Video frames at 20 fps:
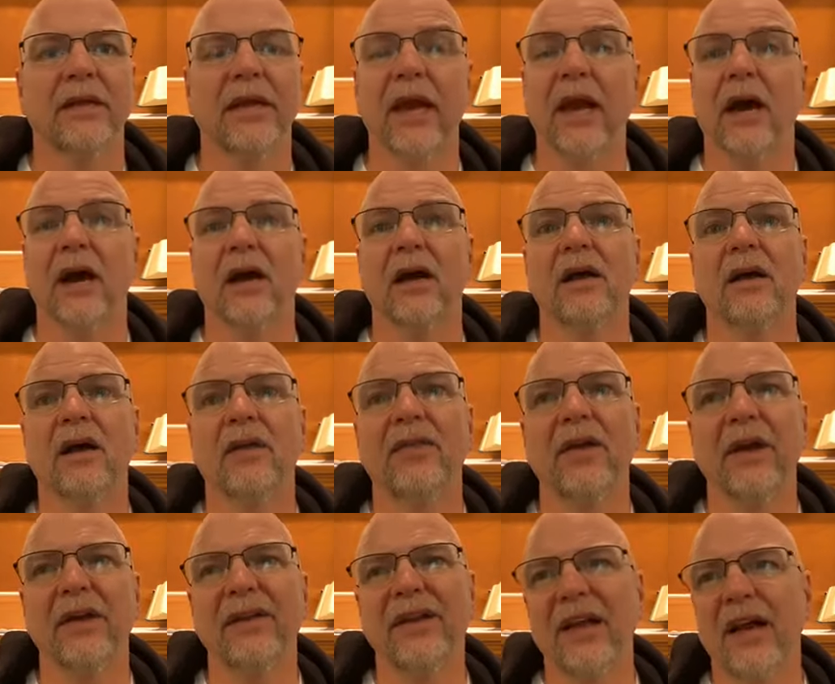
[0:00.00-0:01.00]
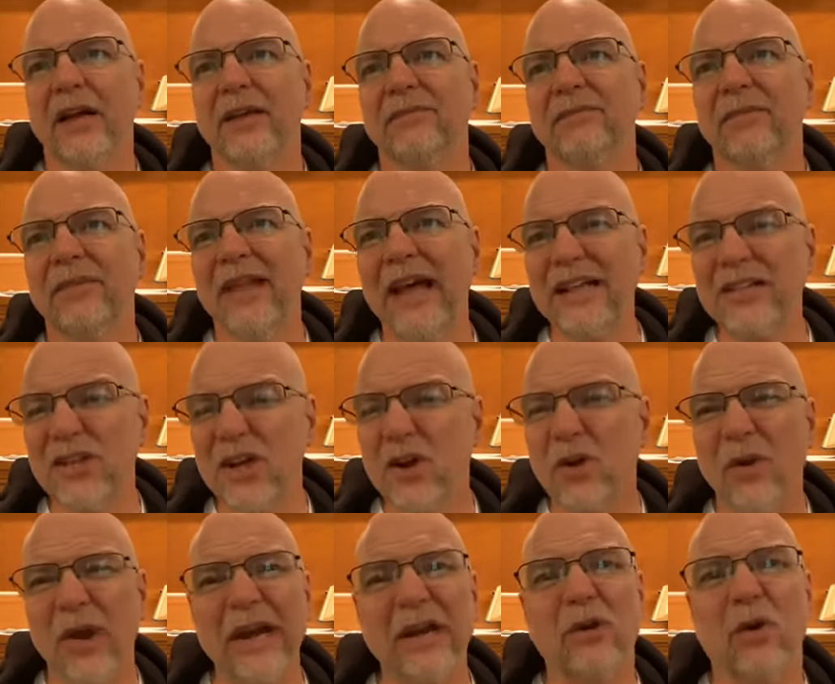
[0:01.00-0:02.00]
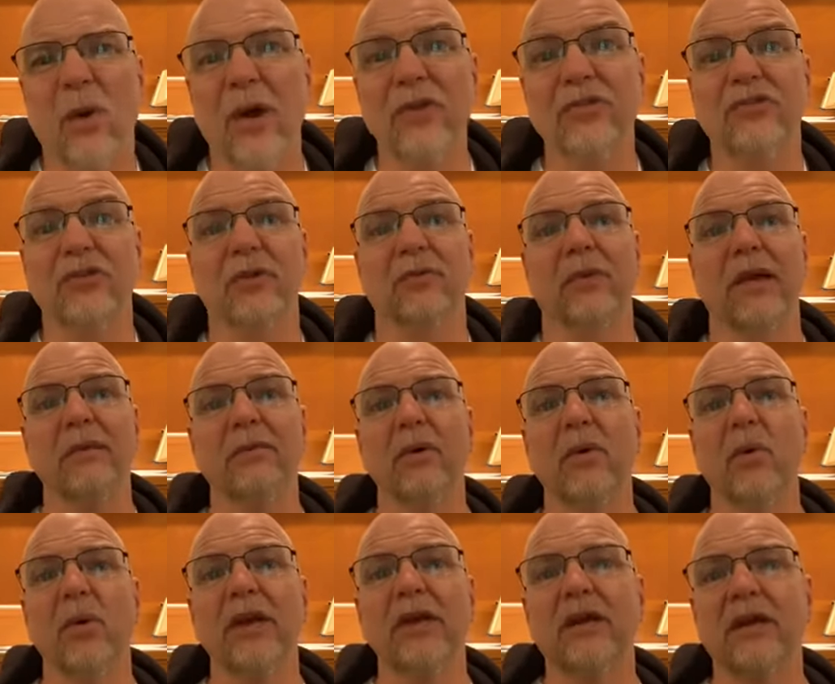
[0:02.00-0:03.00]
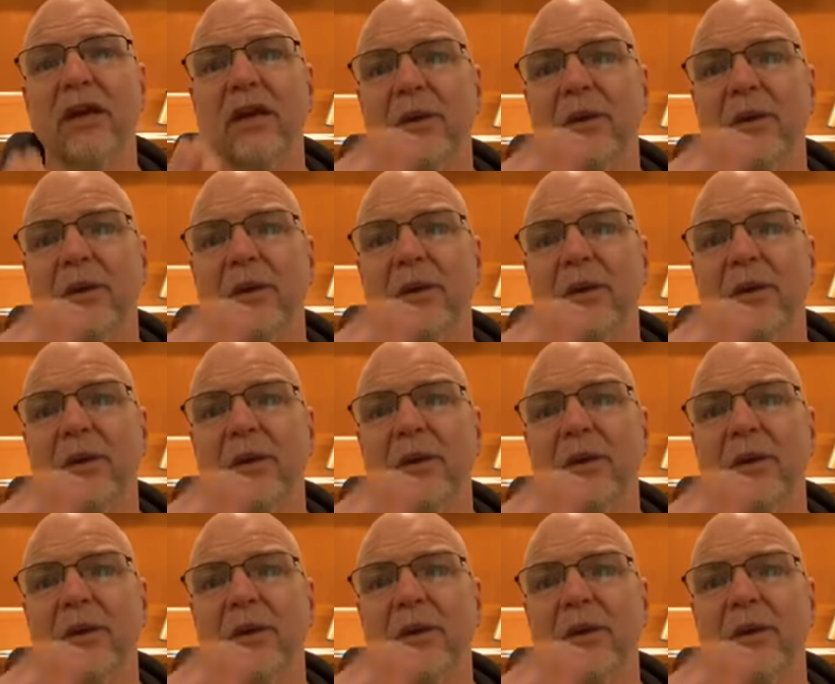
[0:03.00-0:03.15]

yeah, the, that's a great question. Maybe we